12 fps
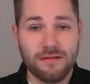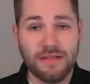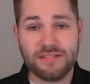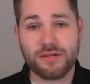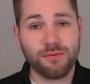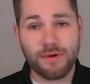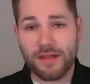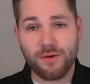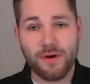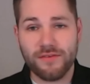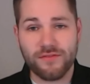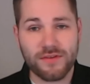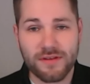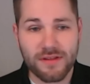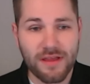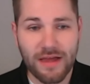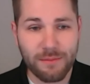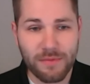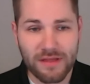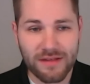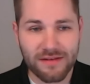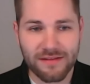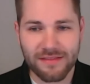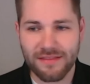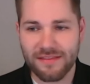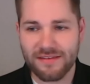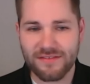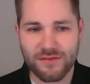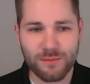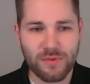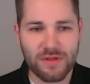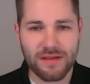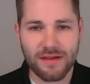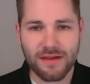that's a great question. I mean, this could be